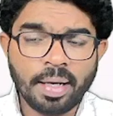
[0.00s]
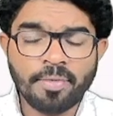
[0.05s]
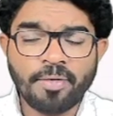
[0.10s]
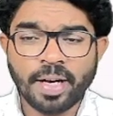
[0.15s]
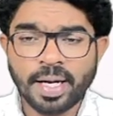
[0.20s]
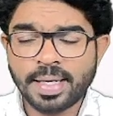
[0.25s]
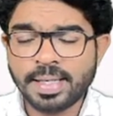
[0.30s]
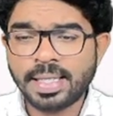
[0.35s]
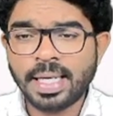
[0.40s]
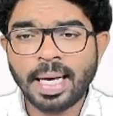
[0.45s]

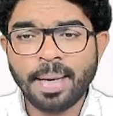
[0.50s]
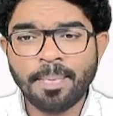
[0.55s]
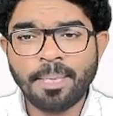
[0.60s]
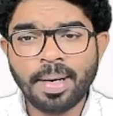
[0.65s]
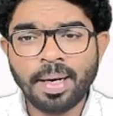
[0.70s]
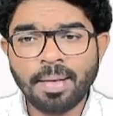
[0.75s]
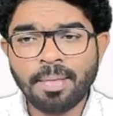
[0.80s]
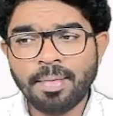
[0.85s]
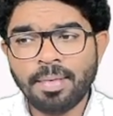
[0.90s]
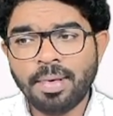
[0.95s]
for
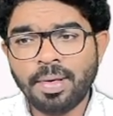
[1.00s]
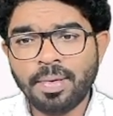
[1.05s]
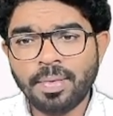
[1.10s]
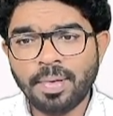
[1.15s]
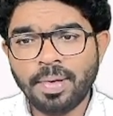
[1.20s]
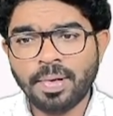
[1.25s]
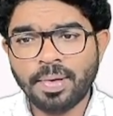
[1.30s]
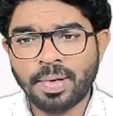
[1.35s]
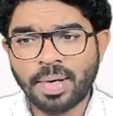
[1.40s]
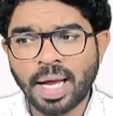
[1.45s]
example,
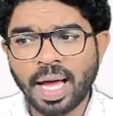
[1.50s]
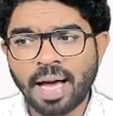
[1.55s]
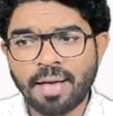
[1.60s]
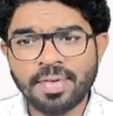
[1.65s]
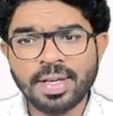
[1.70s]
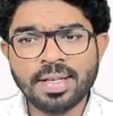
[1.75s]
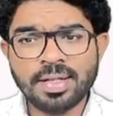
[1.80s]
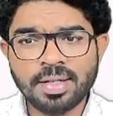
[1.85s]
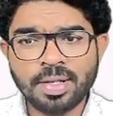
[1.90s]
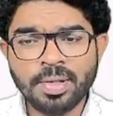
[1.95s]
you're
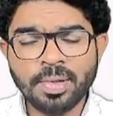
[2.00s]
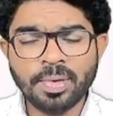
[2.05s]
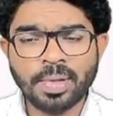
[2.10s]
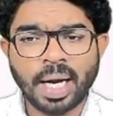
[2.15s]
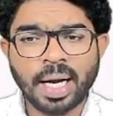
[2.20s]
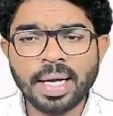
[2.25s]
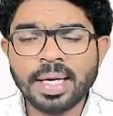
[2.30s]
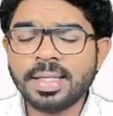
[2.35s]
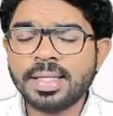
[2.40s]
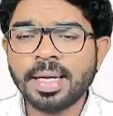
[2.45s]
having 2
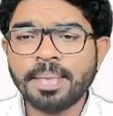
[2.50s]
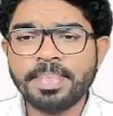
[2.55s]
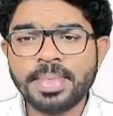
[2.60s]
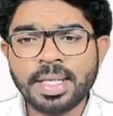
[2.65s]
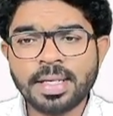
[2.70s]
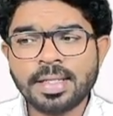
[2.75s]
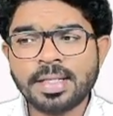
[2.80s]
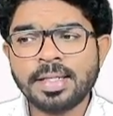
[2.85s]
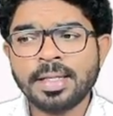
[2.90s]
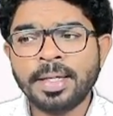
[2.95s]
running
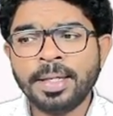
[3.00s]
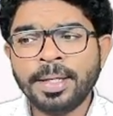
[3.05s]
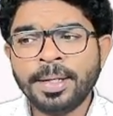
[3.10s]
subjects